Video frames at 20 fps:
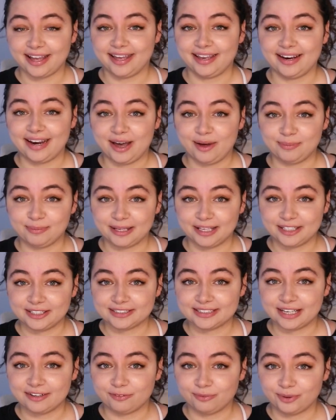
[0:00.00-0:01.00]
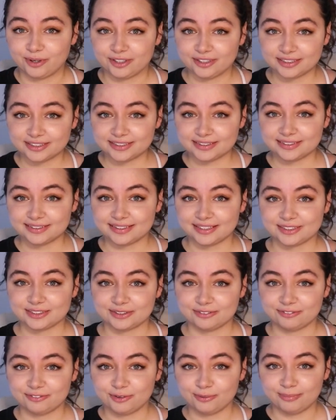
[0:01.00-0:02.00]
And now players have worlds.
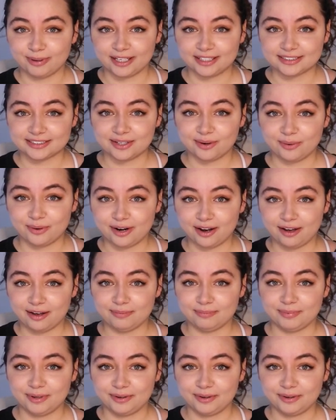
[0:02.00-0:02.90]
There's a few bugs going on,